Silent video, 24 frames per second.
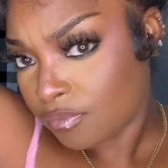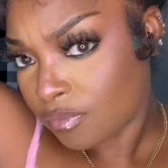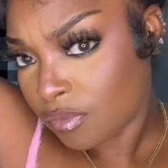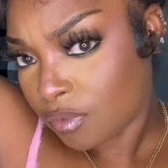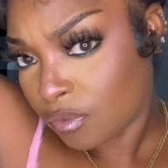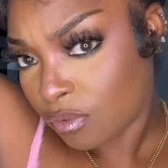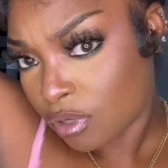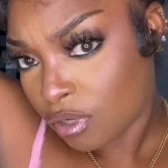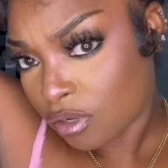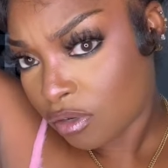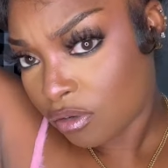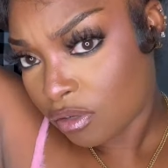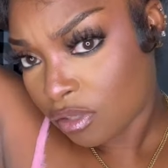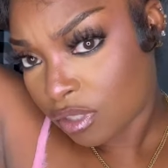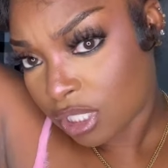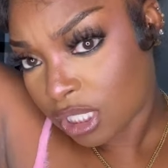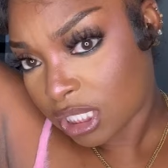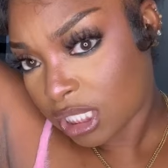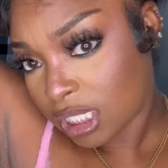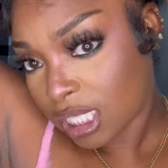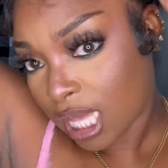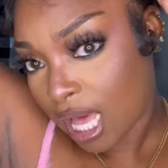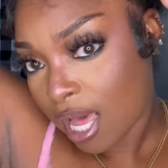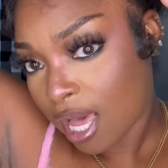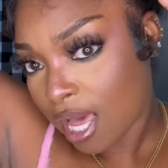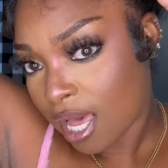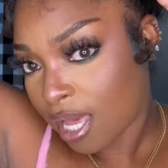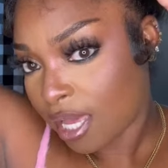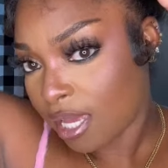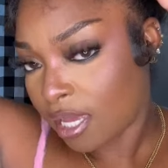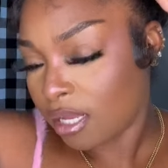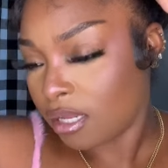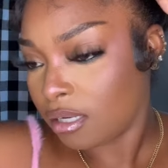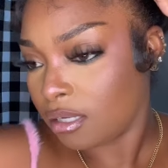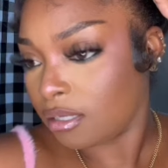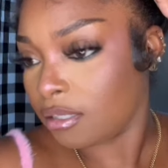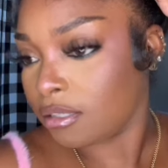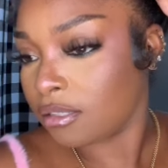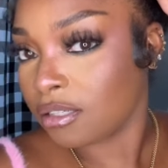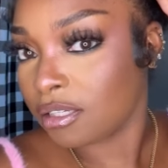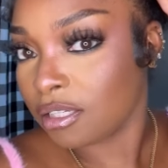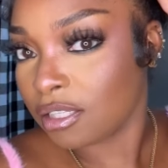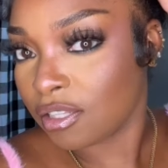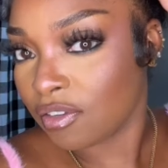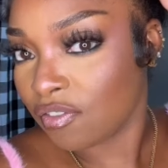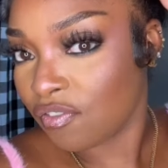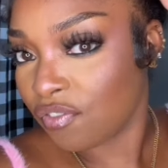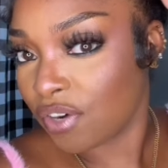Well, on the side,
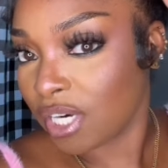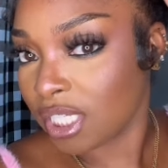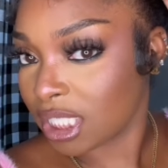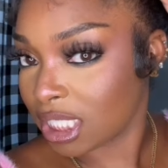the front